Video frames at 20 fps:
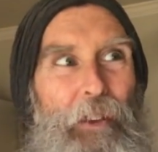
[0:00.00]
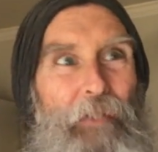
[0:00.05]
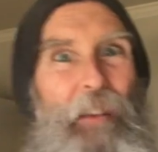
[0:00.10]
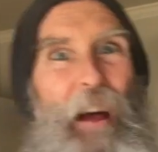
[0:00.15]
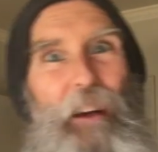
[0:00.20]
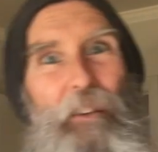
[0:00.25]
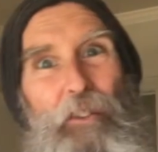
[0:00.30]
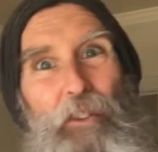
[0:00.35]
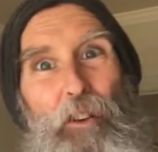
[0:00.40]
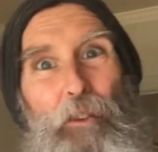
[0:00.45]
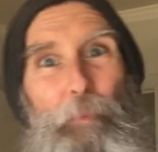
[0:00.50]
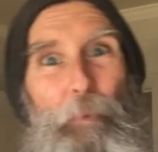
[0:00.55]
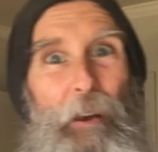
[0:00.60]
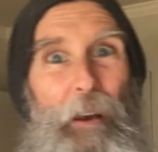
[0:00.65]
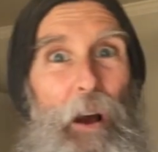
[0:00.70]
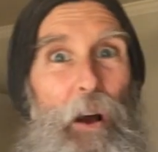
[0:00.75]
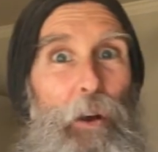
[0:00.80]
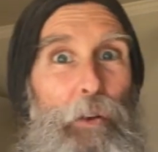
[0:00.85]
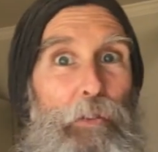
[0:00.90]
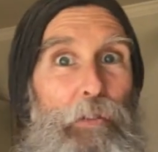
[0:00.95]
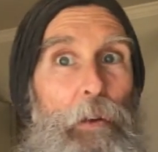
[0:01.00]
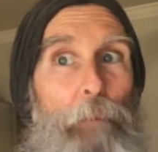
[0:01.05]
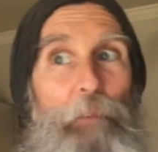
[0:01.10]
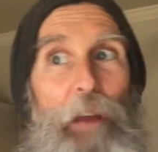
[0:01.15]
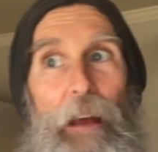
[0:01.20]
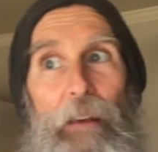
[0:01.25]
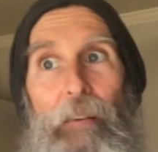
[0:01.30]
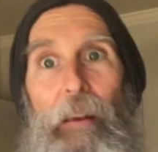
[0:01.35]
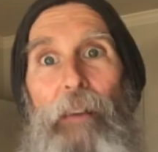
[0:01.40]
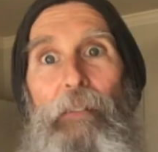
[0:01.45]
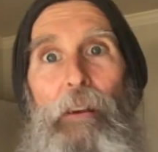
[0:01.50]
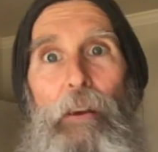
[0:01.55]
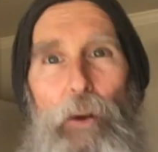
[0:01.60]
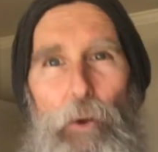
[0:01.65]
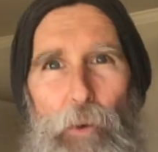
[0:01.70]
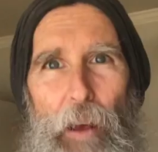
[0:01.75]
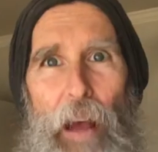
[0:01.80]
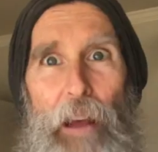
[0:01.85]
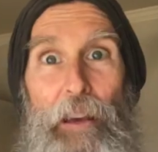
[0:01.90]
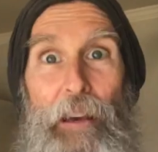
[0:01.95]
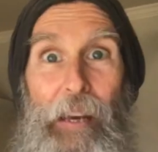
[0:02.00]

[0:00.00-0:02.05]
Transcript: And that's just because some days I say, okay,